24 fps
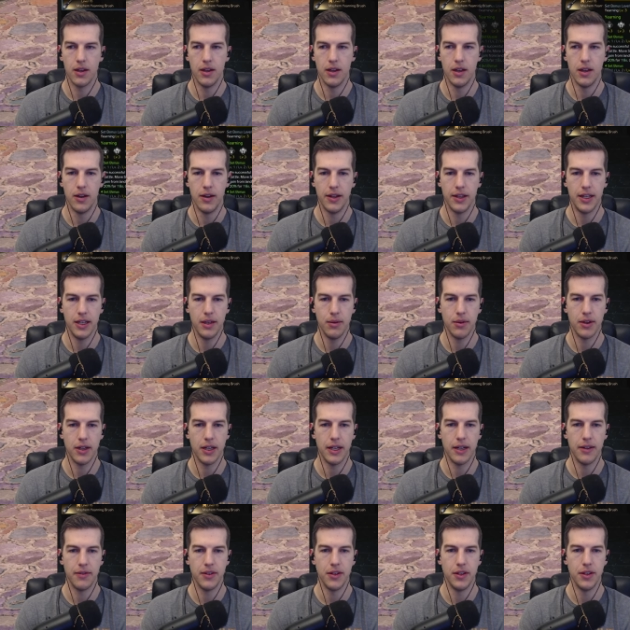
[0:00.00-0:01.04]
Uh, I think we're
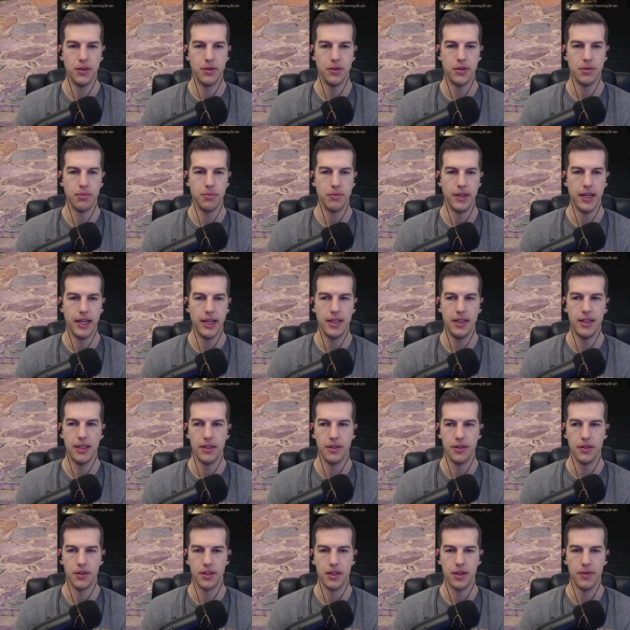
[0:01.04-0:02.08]
gonna have to do some
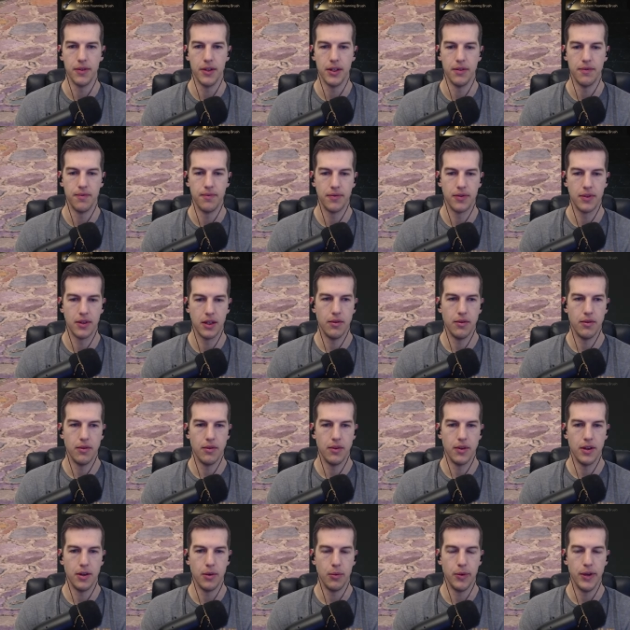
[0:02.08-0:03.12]
dailies or something.
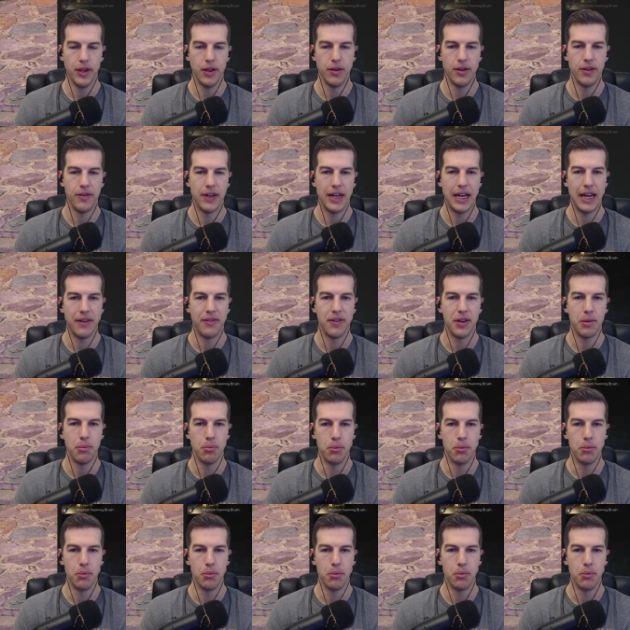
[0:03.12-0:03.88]
And we don't even have any